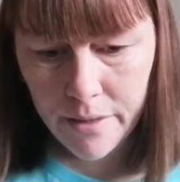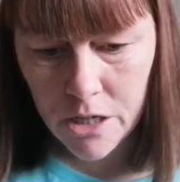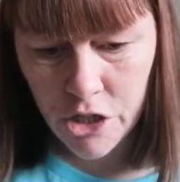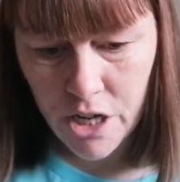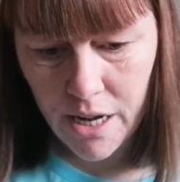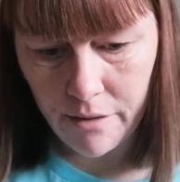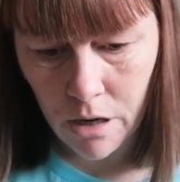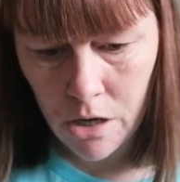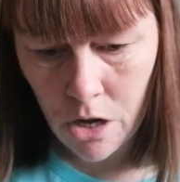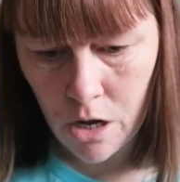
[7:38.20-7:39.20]
This year
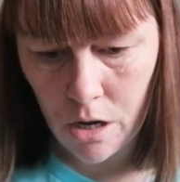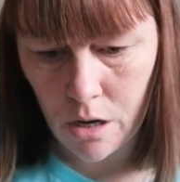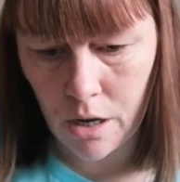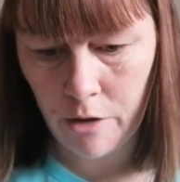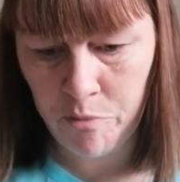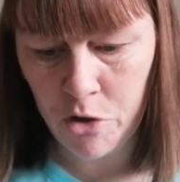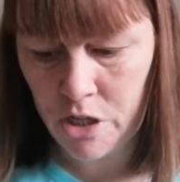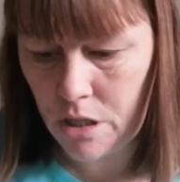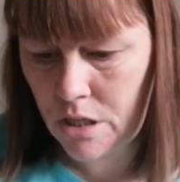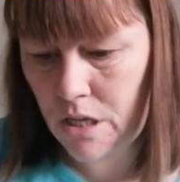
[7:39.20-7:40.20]
on her I have put in